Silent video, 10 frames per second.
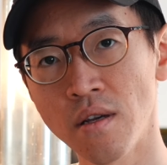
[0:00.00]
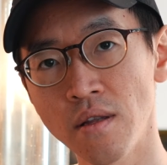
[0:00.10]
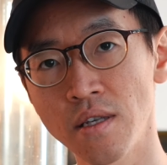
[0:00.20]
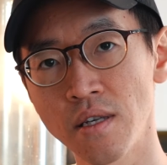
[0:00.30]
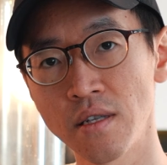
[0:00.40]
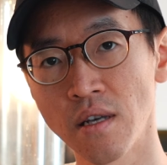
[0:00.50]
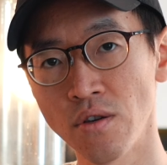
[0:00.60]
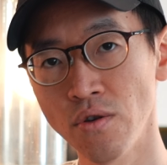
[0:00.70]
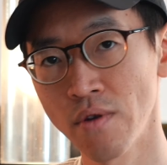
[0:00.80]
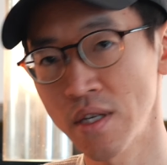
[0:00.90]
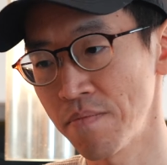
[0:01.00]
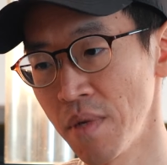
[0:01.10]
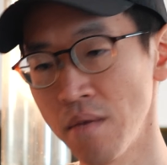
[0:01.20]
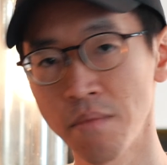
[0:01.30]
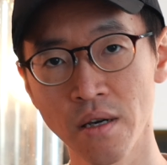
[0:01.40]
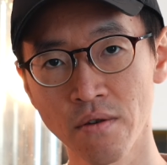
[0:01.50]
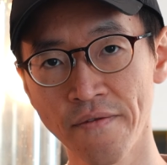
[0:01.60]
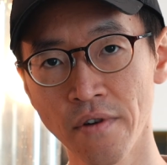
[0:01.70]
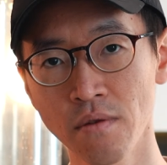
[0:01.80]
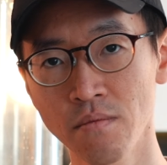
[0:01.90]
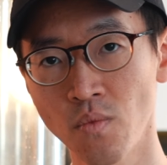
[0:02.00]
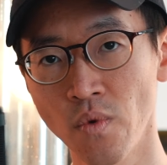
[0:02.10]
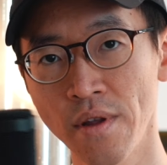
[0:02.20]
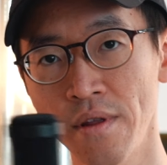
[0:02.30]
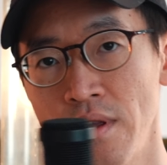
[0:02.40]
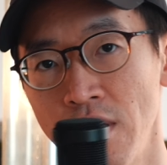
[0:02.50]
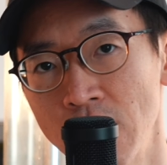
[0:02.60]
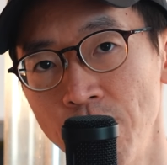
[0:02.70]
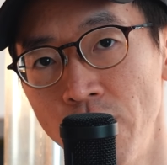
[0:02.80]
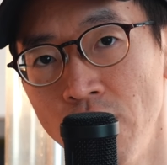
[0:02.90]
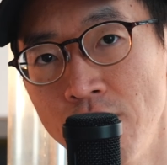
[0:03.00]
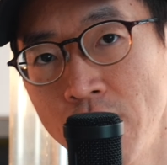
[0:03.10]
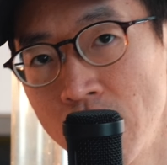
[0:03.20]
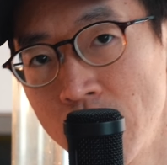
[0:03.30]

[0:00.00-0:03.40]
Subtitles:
This is a USB microphone with this boom